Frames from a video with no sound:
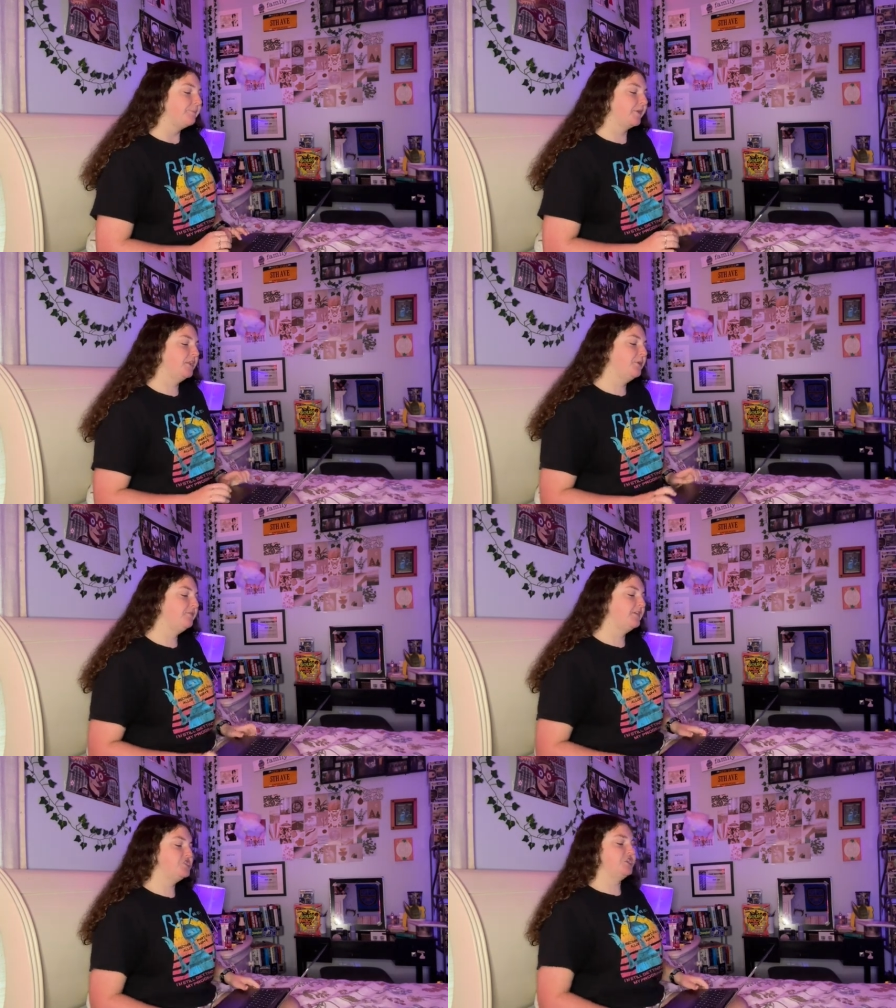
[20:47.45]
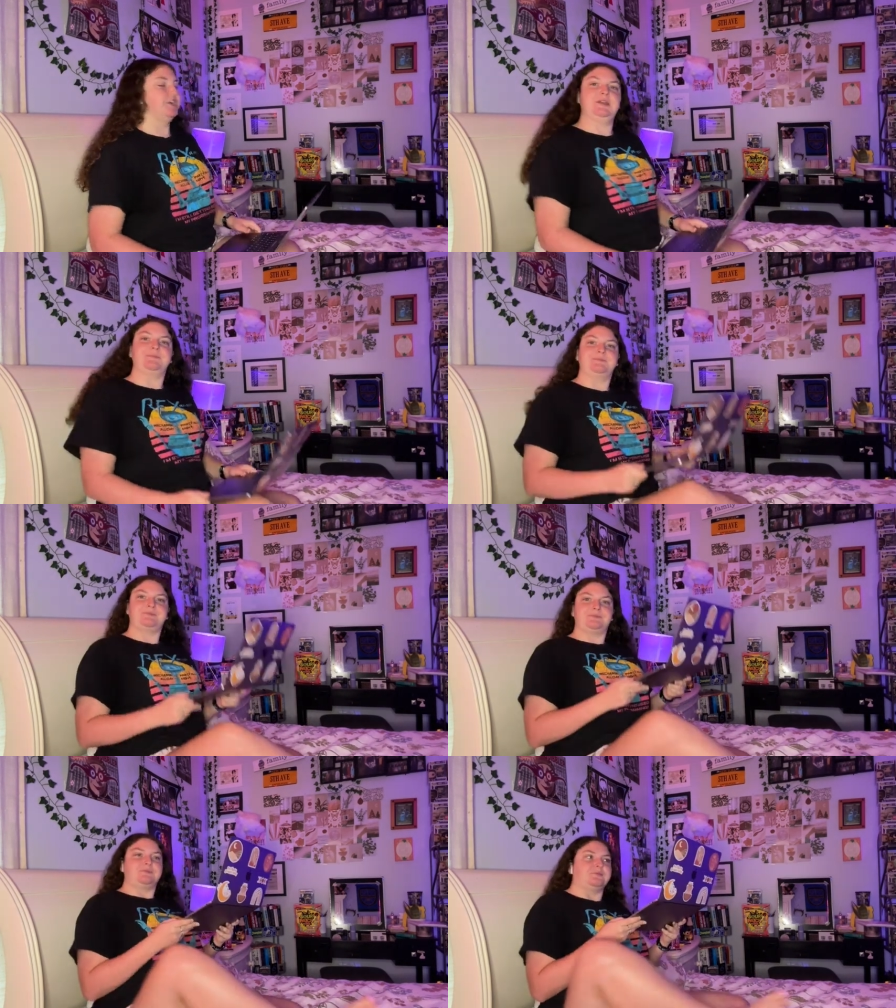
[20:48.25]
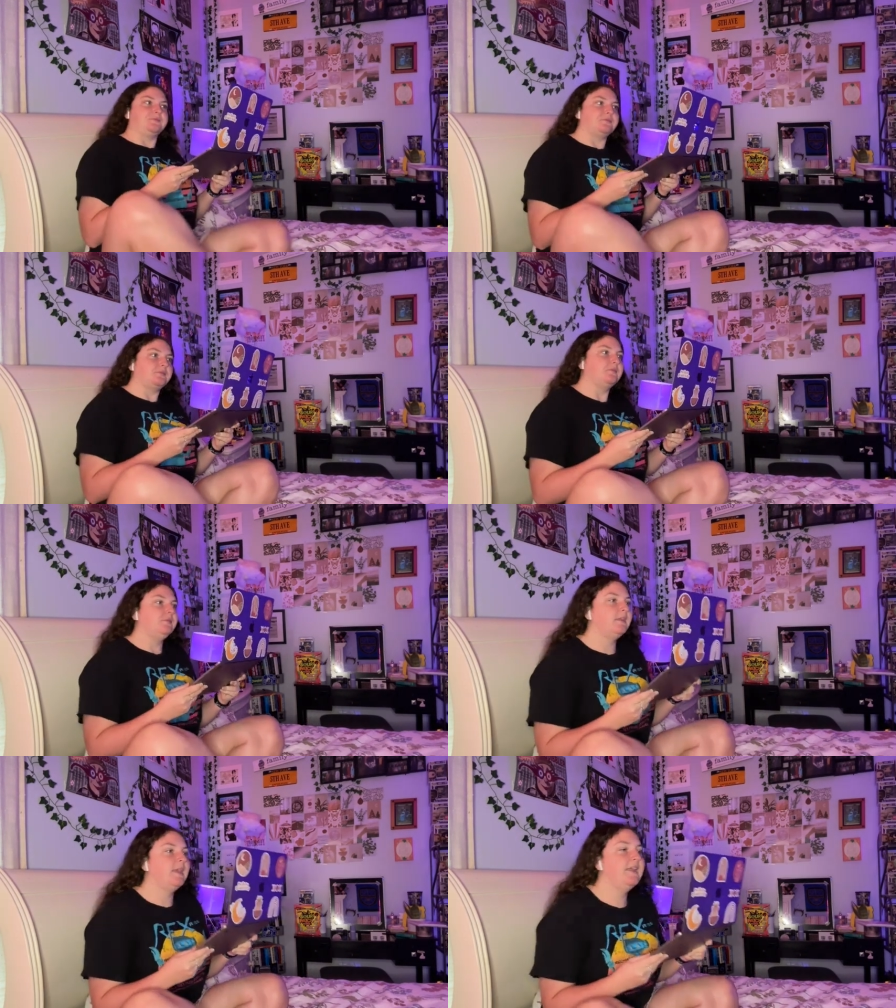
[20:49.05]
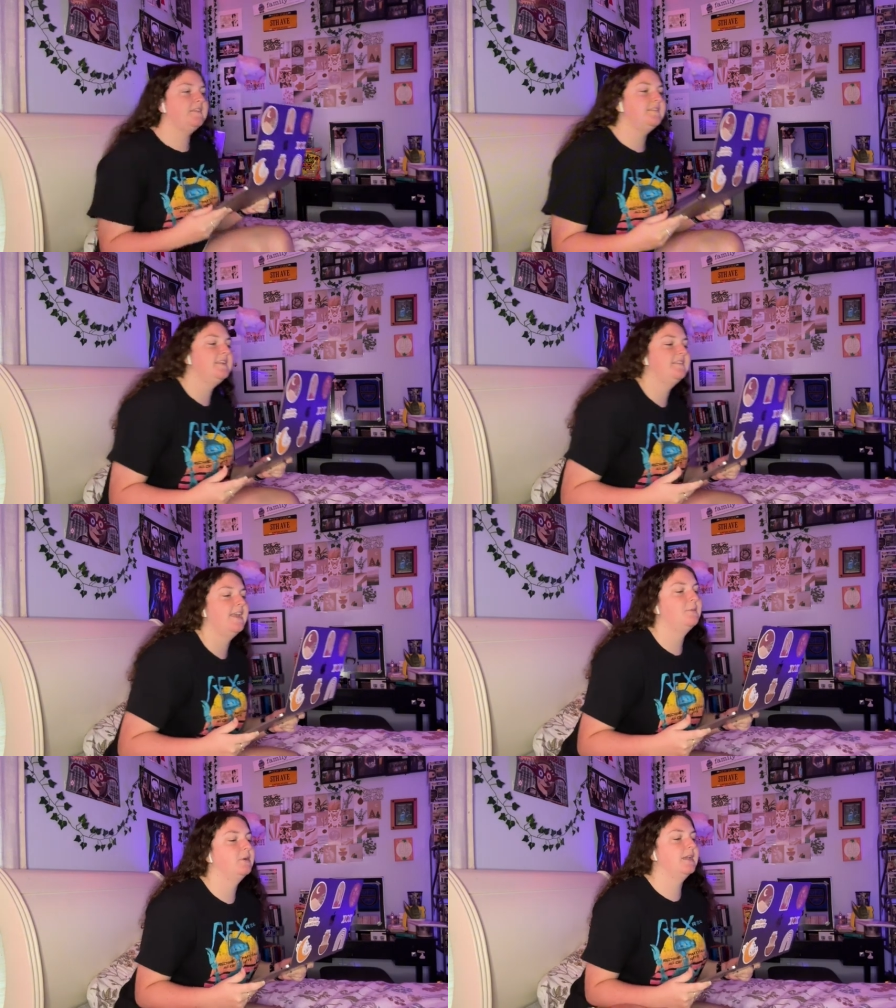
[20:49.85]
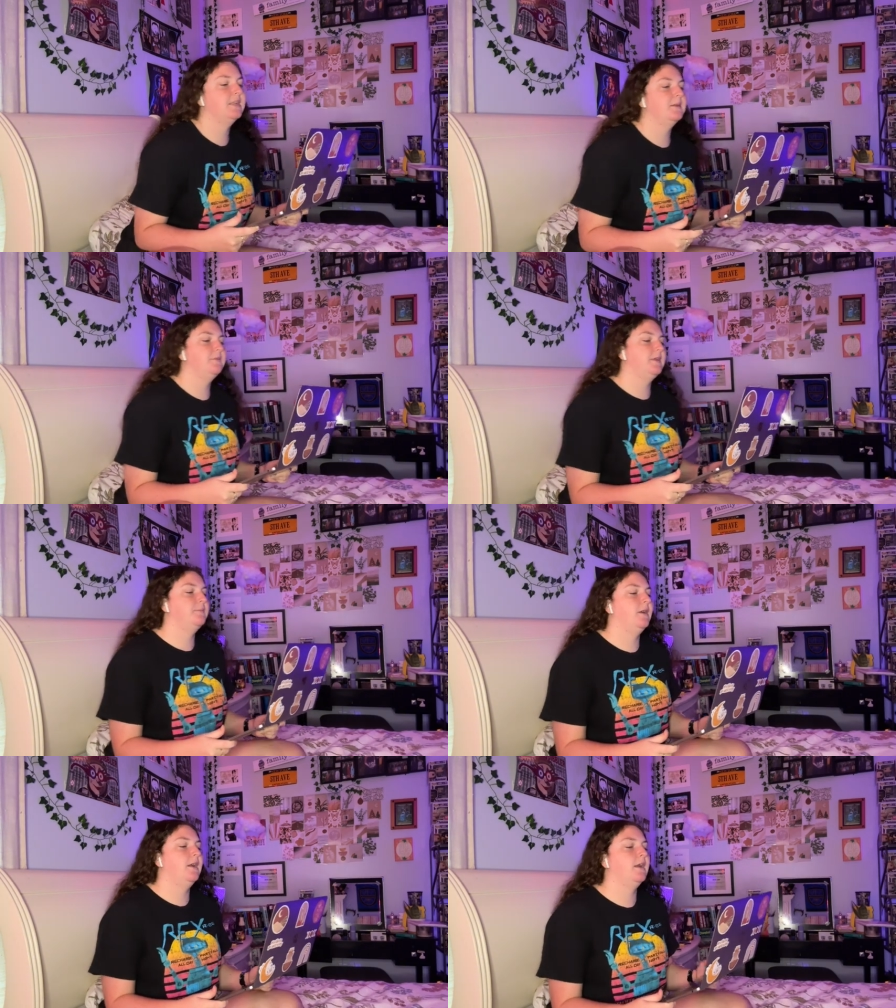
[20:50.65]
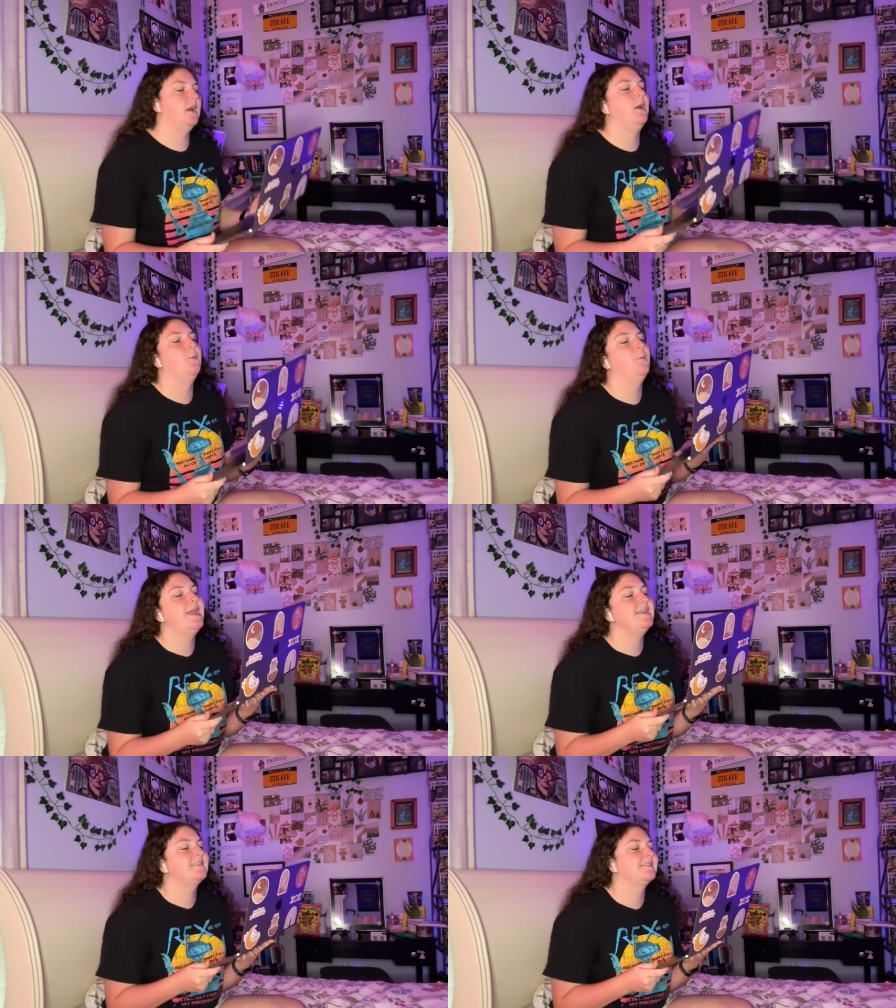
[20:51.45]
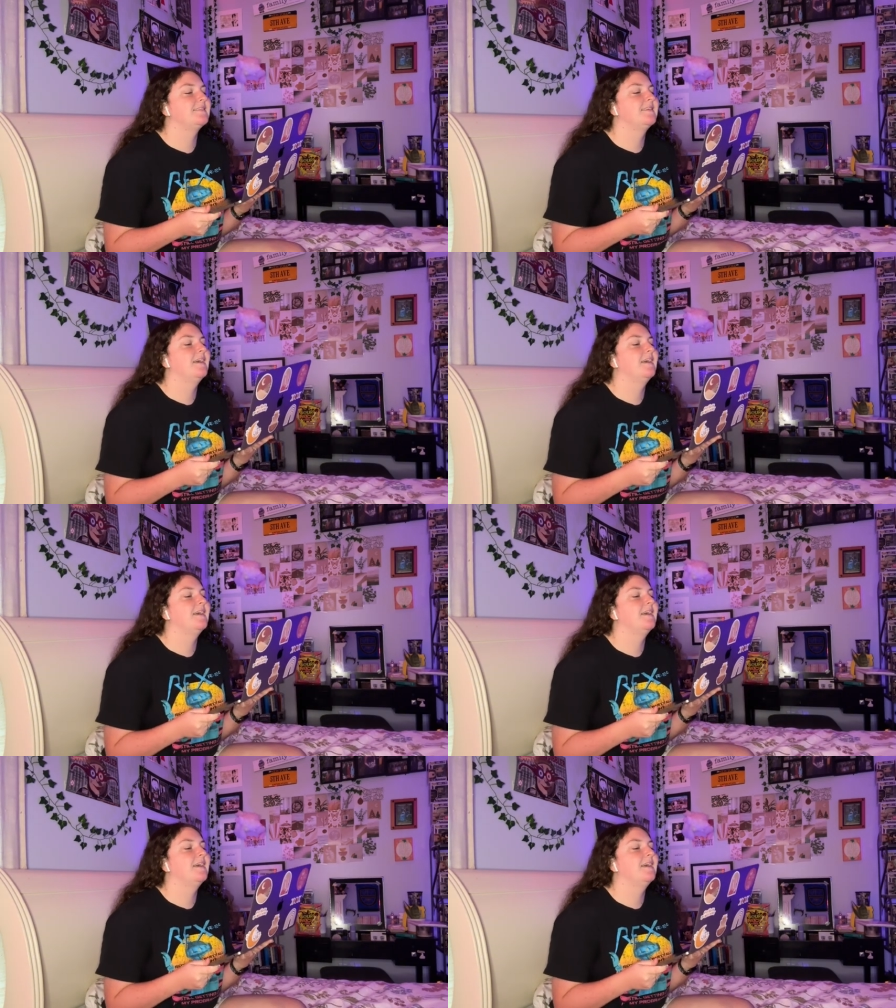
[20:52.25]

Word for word: A new adventure at Disney's Animal Kingdom theme park awaits